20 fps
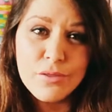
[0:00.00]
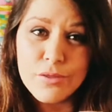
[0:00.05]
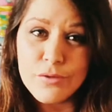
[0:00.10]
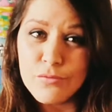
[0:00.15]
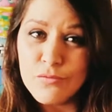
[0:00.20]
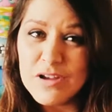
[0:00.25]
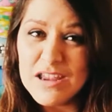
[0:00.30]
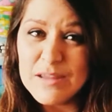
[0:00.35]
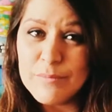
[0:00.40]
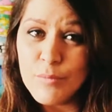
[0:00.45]

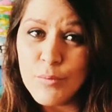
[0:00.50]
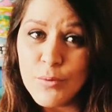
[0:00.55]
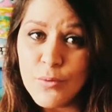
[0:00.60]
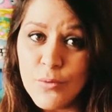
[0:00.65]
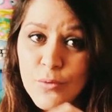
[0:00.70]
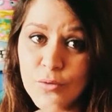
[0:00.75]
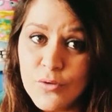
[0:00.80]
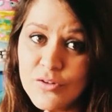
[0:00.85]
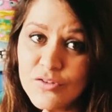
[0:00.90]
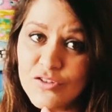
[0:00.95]
3
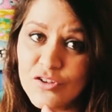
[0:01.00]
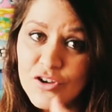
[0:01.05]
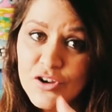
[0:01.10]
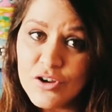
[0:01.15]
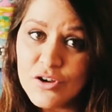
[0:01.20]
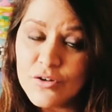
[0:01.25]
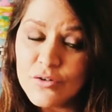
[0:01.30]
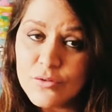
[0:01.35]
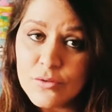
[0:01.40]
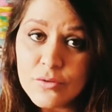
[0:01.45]
more
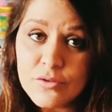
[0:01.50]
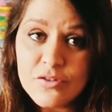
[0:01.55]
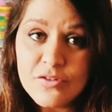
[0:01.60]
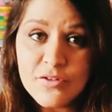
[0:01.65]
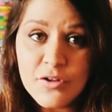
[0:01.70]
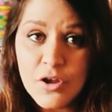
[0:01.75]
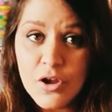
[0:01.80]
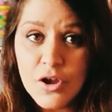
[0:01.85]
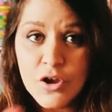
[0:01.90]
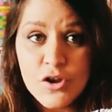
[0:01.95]
circles.
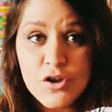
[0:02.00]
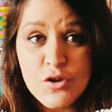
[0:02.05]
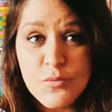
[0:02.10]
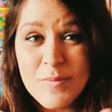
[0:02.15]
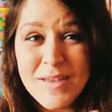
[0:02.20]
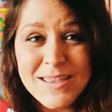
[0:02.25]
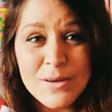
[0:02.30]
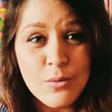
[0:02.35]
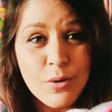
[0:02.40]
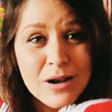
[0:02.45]
You
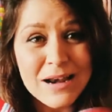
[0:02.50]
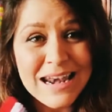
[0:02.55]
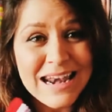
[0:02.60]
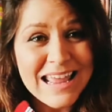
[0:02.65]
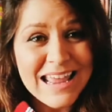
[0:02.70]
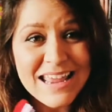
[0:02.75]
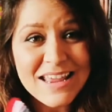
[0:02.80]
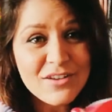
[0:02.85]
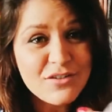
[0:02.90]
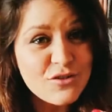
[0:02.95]
may want
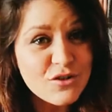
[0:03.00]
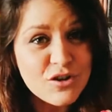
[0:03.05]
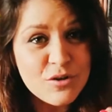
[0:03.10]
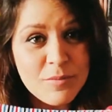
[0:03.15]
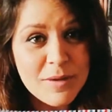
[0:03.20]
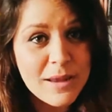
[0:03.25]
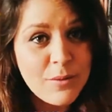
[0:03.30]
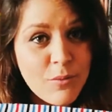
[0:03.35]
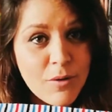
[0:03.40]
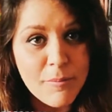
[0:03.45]
less or you
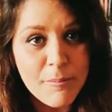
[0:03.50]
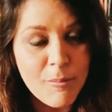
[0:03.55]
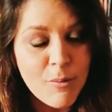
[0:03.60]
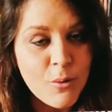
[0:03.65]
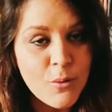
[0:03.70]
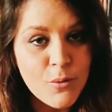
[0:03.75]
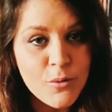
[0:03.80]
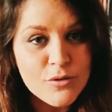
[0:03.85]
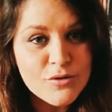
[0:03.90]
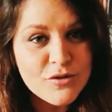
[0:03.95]
may want
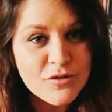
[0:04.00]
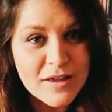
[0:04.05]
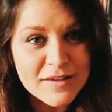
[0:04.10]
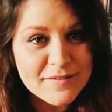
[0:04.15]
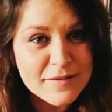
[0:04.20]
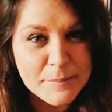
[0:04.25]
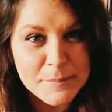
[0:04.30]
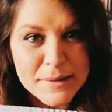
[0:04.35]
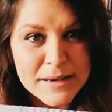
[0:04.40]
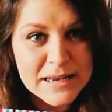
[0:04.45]
more, so that's
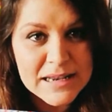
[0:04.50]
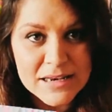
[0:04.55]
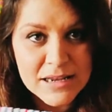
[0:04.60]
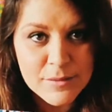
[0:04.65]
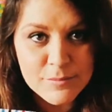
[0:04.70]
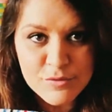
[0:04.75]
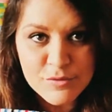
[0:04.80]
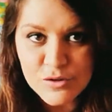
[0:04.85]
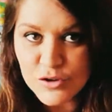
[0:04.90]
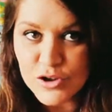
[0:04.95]
completely
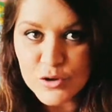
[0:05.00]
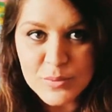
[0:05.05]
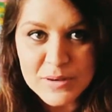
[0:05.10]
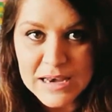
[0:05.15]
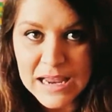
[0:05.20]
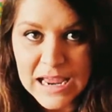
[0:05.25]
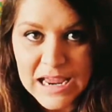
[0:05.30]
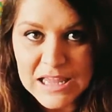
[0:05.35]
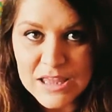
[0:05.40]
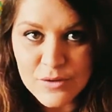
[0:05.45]
up to you and
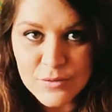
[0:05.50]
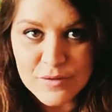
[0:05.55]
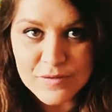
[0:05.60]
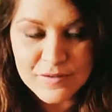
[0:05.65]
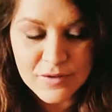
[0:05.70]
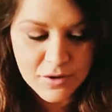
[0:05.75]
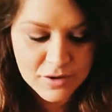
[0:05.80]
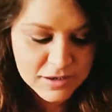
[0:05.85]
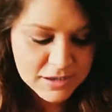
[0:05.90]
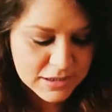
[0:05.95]
how you
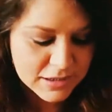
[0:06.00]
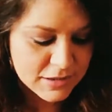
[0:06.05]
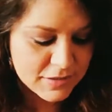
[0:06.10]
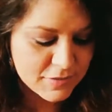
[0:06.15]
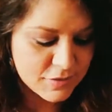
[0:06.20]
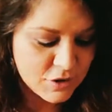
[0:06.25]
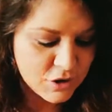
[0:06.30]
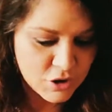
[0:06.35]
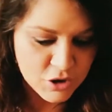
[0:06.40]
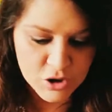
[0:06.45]
design it.
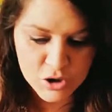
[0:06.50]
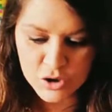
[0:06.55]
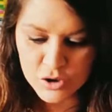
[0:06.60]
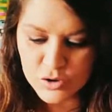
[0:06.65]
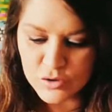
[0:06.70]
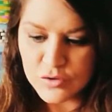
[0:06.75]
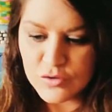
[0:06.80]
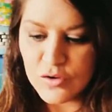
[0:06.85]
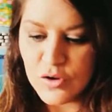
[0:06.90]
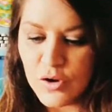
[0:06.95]

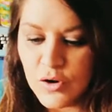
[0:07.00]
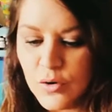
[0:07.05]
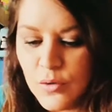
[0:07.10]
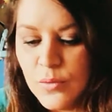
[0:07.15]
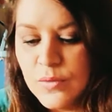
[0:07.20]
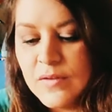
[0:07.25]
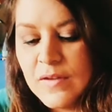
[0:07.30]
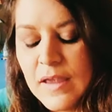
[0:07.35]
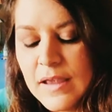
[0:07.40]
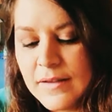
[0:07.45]
So
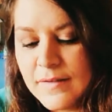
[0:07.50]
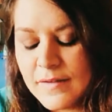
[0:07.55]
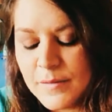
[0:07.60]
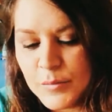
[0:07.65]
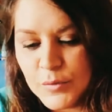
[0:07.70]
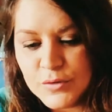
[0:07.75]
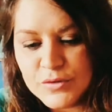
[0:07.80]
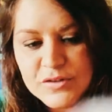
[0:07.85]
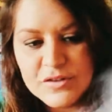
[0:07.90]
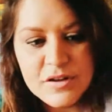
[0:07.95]
take some
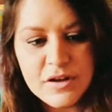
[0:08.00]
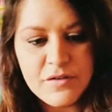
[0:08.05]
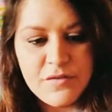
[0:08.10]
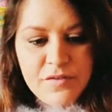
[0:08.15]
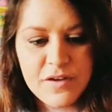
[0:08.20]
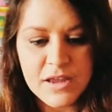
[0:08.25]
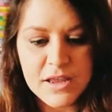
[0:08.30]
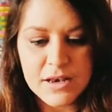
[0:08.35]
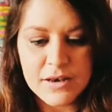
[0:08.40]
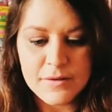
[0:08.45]
more
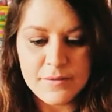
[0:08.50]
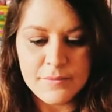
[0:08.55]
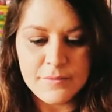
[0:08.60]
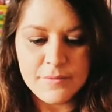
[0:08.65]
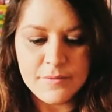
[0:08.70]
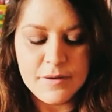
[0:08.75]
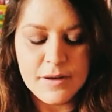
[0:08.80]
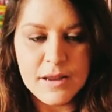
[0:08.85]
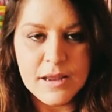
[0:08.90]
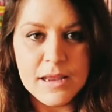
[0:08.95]
stuffing.
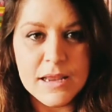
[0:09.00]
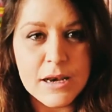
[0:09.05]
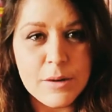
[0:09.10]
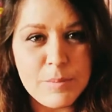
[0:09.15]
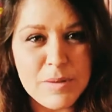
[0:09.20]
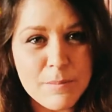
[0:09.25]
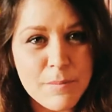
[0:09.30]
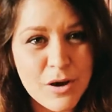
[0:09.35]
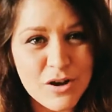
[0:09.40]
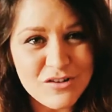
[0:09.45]
It'll
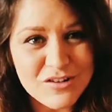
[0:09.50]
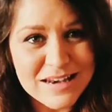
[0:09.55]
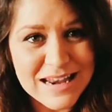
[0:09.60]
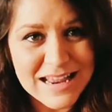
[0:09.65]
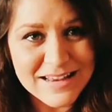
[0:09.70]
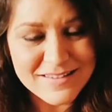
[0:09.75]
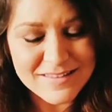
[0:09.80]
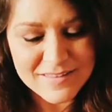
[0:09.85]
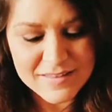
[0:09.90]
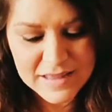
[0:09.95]
be much
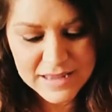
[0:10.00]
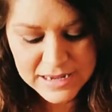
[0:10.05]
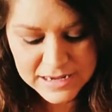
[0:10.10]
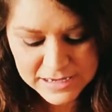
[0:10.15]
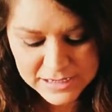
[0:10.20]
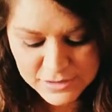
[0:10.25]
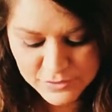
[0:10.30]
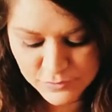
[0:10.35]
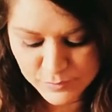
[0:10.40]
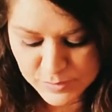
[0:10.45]
less than the
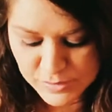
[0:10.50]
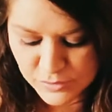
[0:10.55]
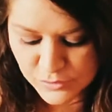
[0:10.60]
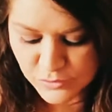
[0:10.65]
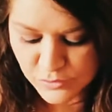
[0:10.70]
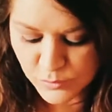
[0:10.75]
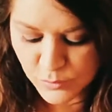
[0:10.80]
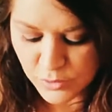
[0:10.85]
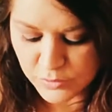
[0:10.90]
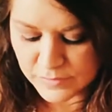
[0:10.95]
head because
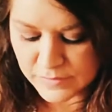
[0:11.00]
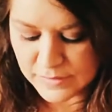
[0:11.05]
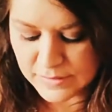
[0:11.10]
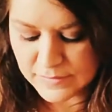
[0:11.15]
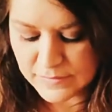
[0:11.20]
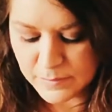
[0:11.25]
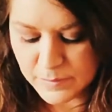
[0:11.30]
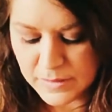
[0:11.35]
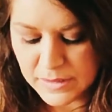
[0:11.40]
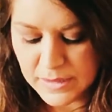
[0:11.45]
you want
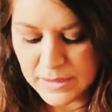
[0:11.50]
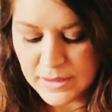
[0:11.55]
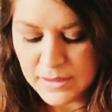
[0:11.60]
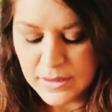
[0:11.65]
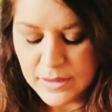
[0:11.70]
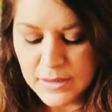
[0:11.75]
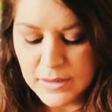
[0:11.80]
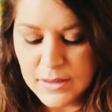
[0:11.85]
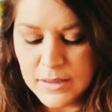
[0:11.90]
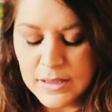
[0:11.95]
it to be
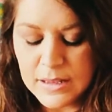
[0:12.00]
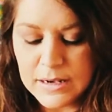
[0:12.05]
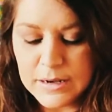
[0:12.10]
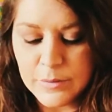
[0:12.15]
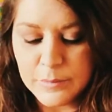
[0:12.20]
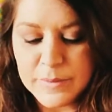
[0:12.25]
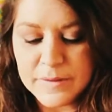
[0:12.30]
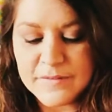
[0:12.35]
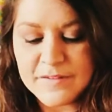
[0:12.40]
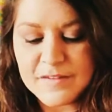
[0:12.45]
a little bit